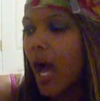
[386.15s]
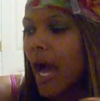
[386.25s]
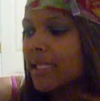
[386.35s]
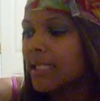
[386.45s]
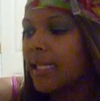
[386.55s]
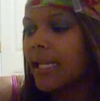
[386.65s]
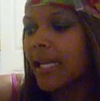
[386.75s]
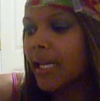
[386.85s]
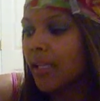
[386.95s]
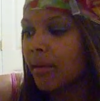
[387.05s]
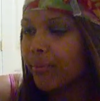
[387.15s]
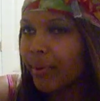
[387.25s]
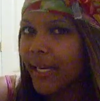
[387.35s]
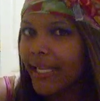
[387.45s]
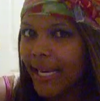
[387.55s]
I did it in the
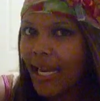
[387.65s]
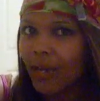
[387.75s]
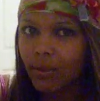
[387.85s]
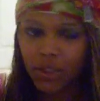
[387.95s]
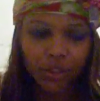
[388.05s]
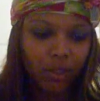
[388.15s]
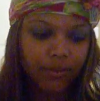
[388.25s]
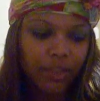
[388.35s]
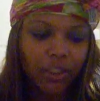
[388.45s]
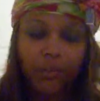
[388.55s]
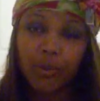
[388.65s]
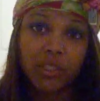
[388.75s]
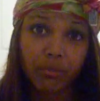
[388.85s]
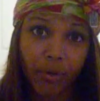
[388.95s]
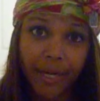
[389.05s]
braiding hair, which you're normally just supposed
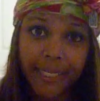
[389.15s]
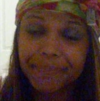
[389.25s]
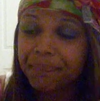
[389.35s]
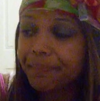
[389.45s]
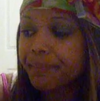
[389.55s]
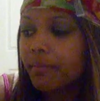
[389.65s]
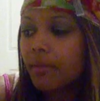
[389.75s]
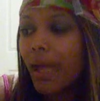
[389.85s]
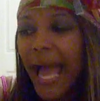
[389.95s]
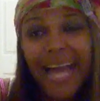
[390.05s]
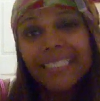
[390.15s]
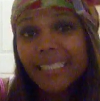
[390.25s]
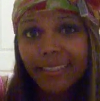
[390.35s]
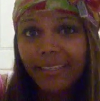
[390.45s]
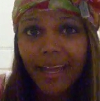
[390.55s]
to braid. I did
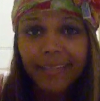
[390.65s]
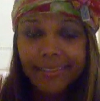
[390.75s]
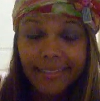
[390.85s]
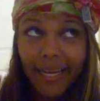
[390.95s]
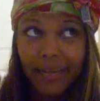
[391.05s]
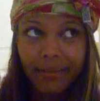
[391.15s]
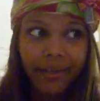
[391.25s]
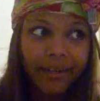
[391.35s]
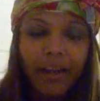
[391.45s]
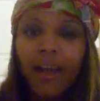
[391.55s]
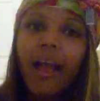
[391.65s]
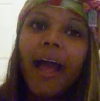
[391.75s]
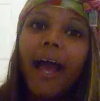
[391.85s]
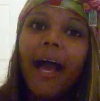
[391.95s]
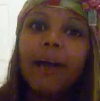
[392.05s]
it in that because I don't care.
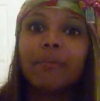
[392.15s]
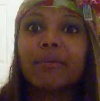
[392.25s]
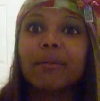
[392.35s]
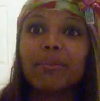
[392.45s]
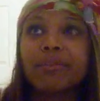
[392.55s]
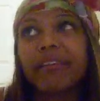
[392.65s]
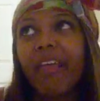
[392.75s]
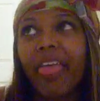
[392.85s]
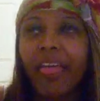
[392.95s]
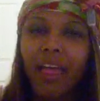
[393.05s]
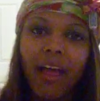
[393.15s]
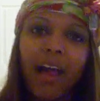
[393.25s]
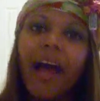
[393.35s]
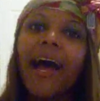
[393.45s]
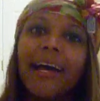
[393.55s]
I'm a rebel, so uh,
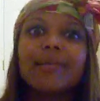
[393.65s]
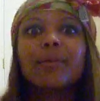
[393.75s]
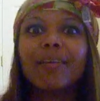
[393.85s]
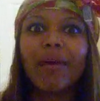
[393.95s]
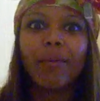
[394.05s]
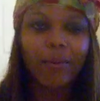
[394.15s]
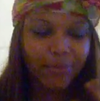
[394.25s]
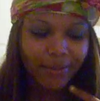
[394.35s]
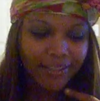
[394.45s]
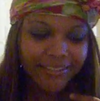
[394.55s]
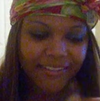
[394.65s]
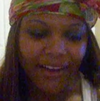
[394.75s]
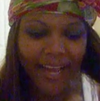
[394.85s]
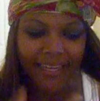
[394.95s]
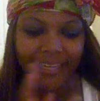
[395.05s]
I do whatever I want. So
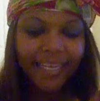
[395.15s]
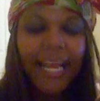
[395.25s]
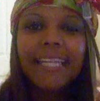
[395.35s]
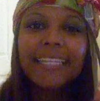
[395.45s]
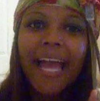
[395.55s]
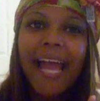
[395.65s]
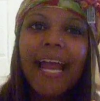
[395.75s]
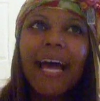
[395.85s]
I did it like that.